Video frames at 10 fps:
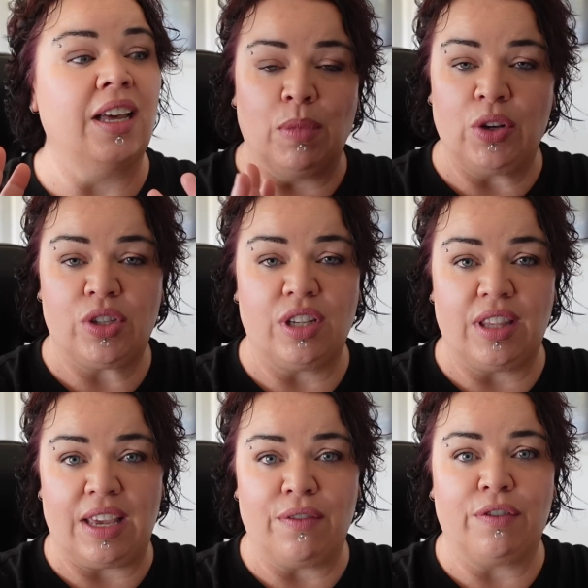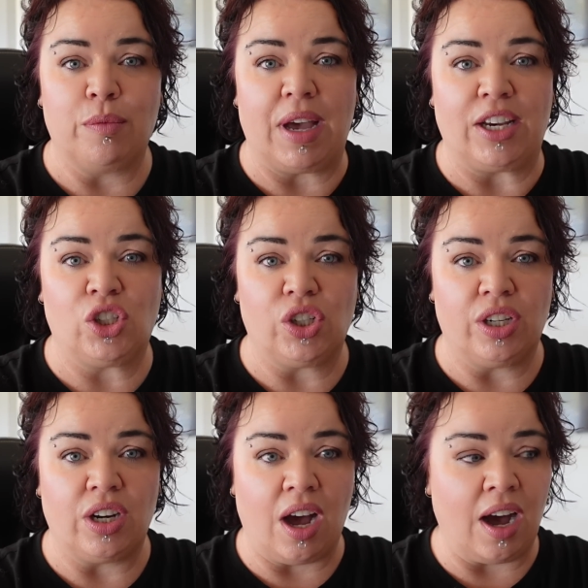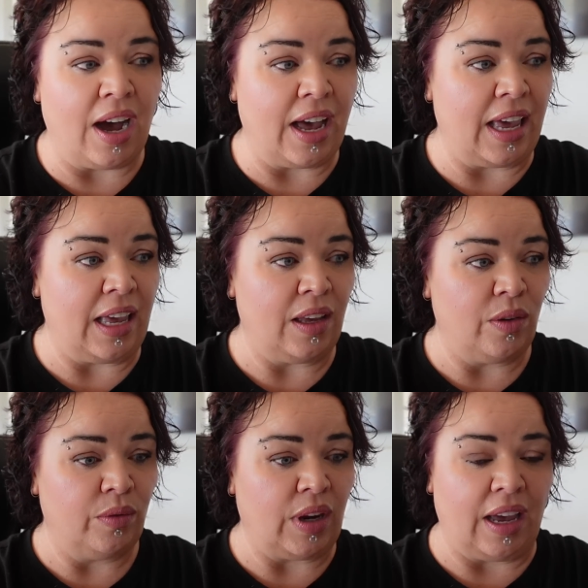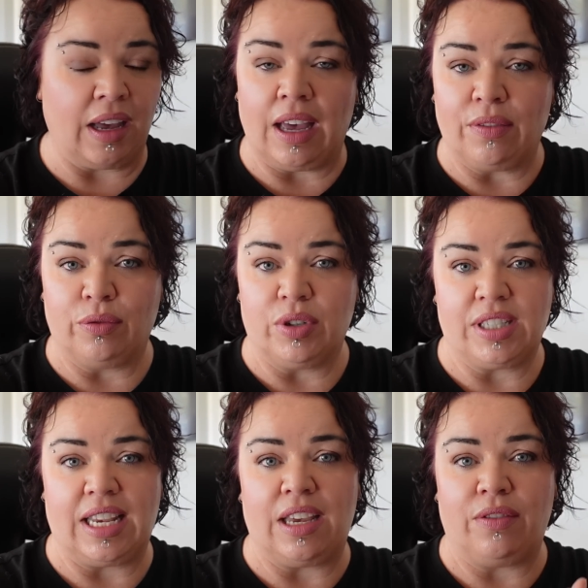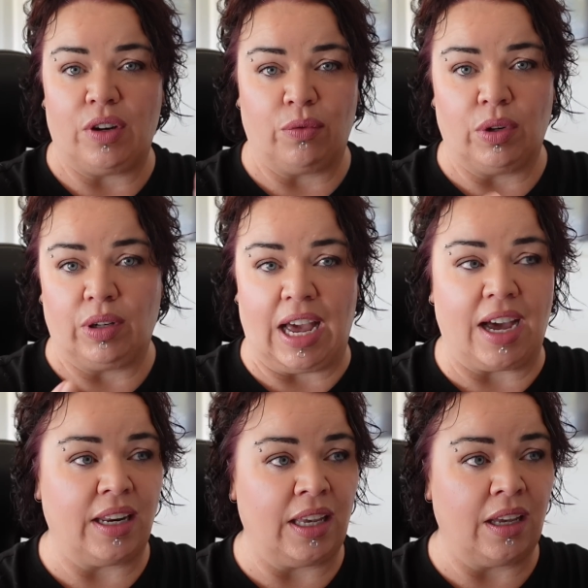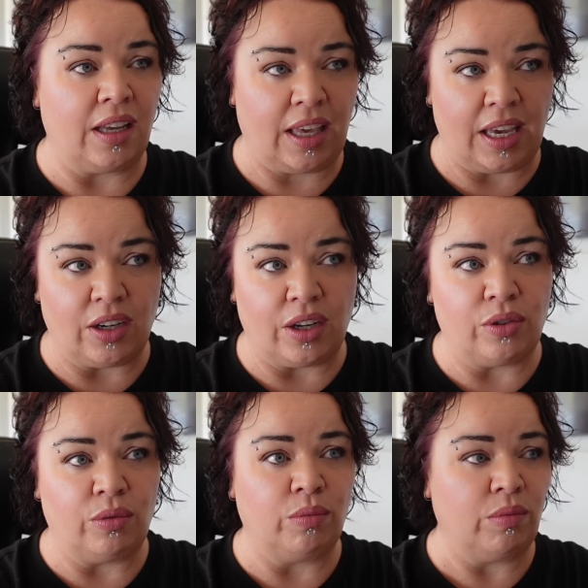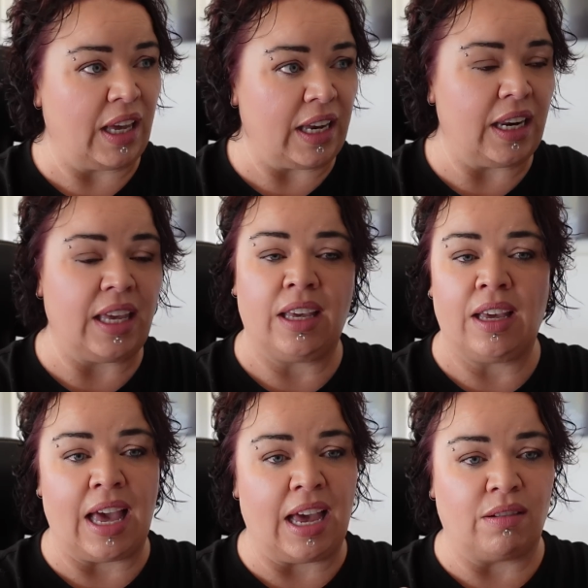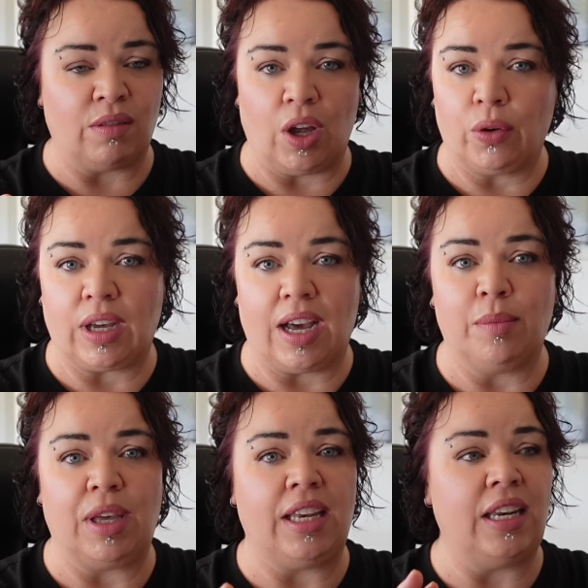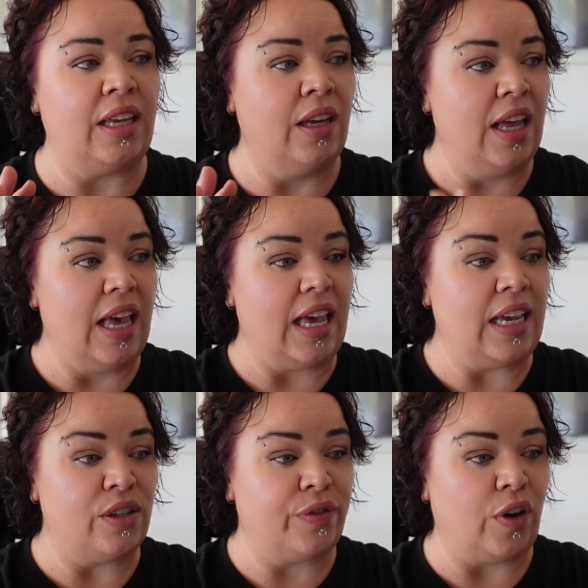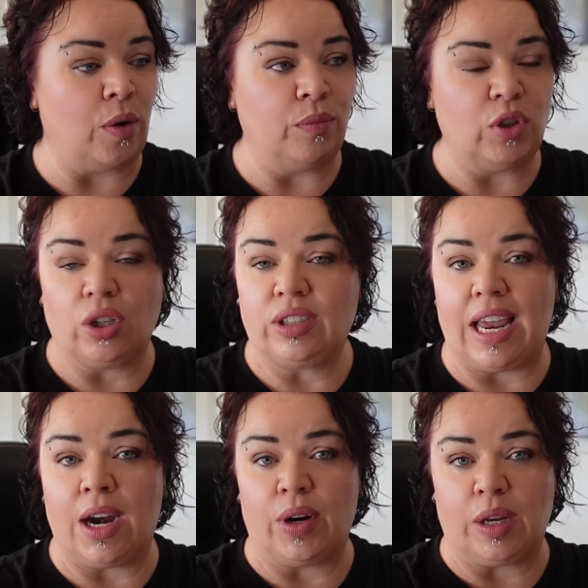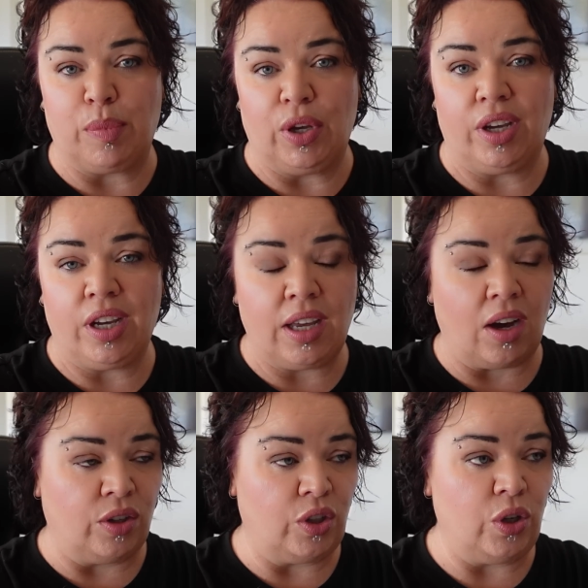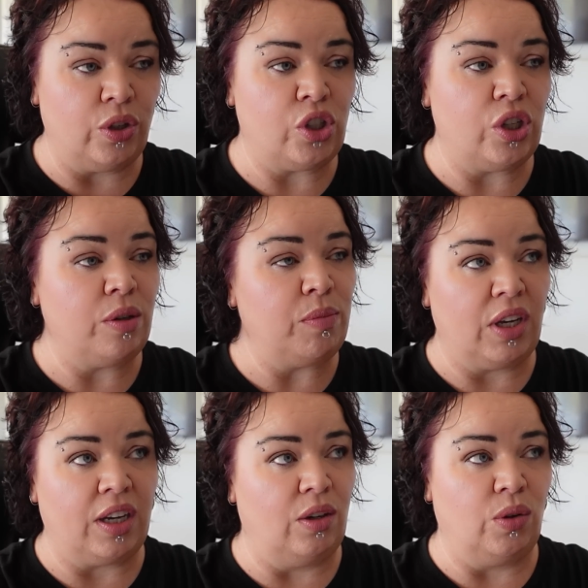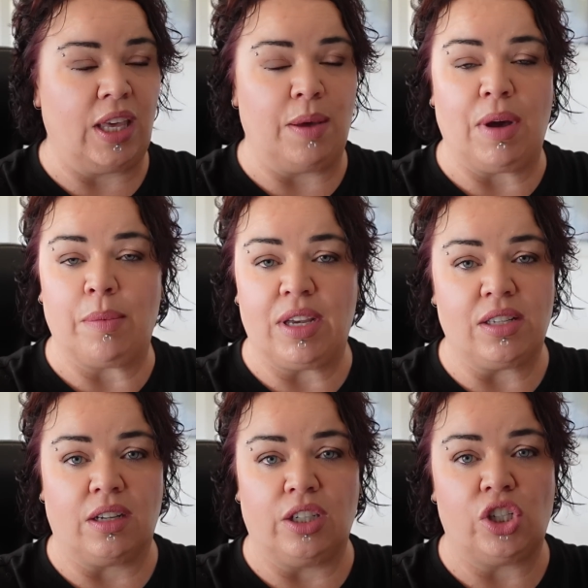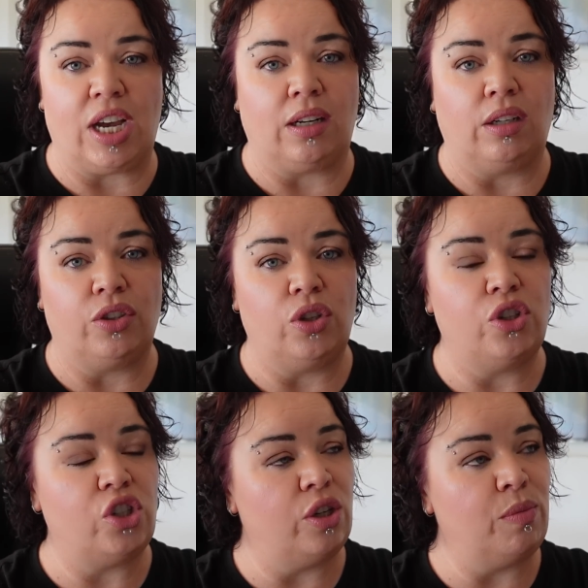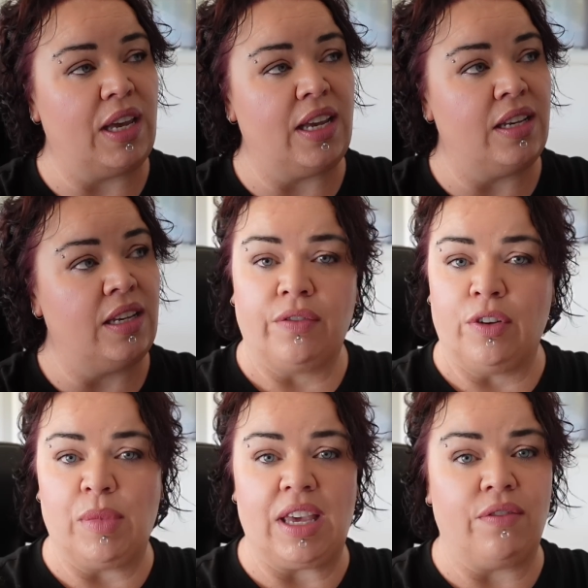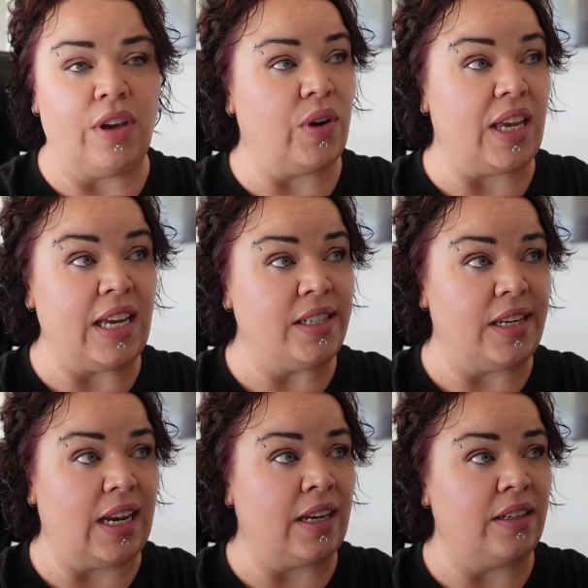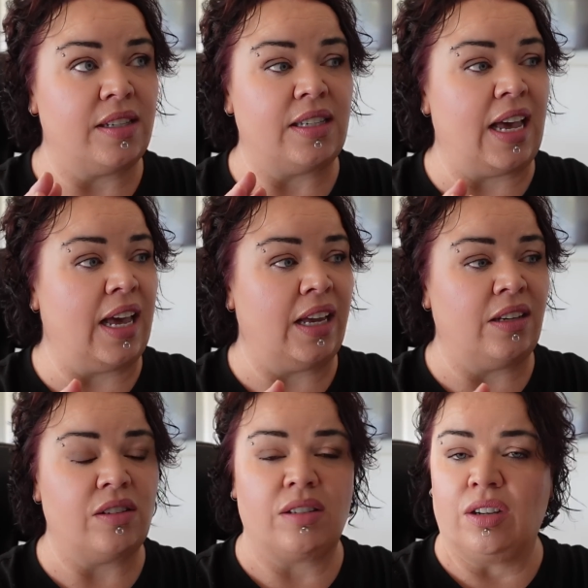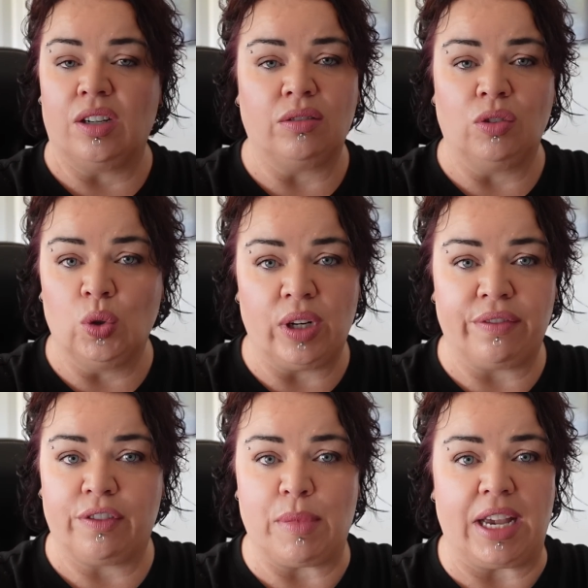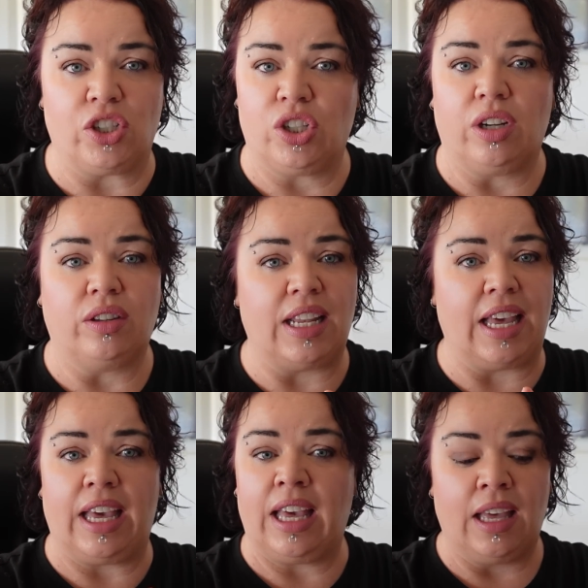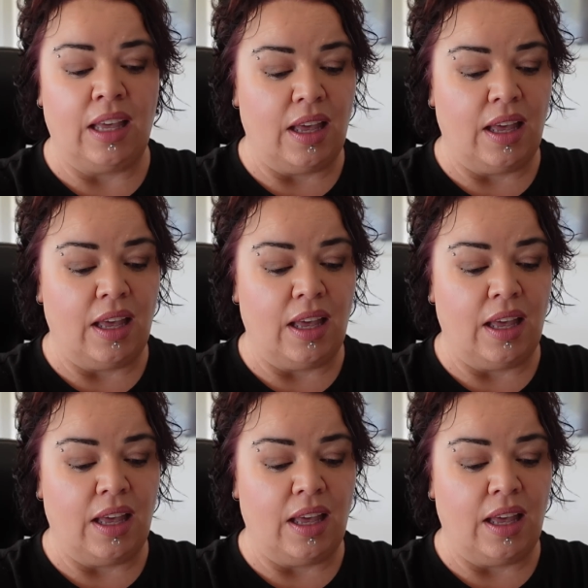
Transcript: Most of the information I have received regarding keto eating and low carb eating is from Dr. Eric Berg on YouTube. You can look him up. He's got a channel on YouTube. He, for me, very easy to understand. It's got good information on there.